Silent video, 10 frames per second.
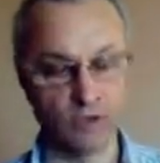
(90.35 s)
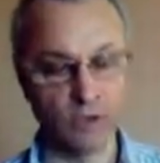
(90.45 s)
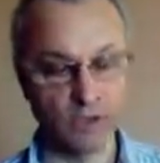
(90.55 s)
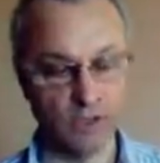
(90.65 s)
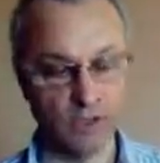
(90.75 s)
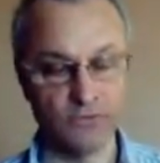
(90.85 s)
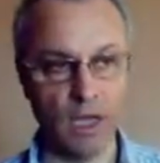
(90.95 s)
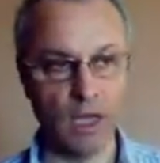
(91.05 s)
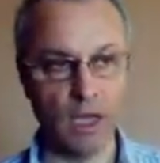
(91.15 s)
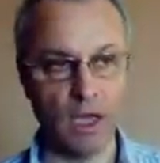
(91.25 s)
So he's
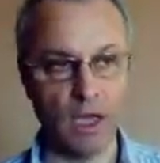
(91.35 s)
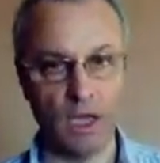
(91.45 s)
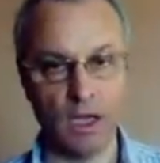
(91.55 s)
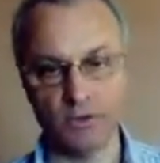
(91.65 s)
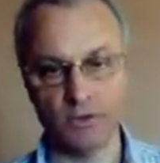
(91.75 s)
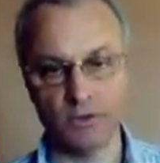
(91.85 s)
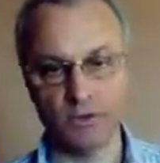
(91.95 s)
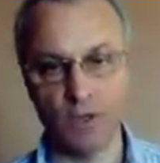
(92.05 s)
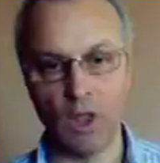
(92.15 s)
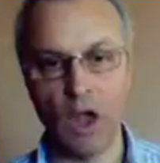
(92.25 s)
a
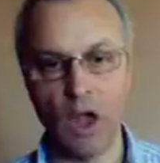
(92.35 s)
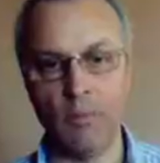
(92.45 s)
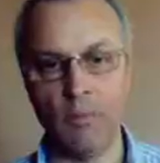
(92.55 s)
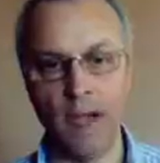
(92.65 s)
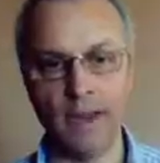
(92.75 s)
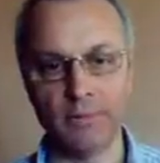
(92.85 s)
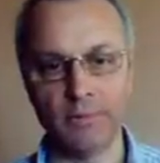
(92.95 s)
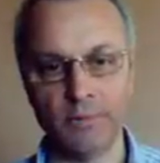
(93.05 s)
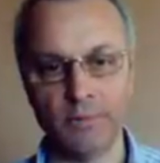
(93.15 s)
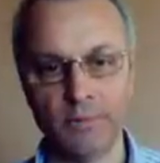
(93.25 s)

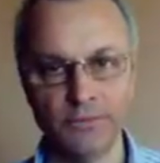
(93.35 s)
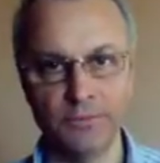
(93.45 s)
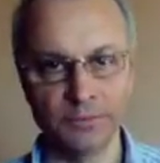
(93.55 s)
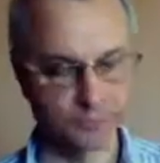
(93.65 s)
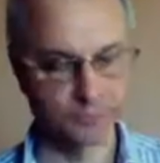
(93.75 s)
law-abiding person,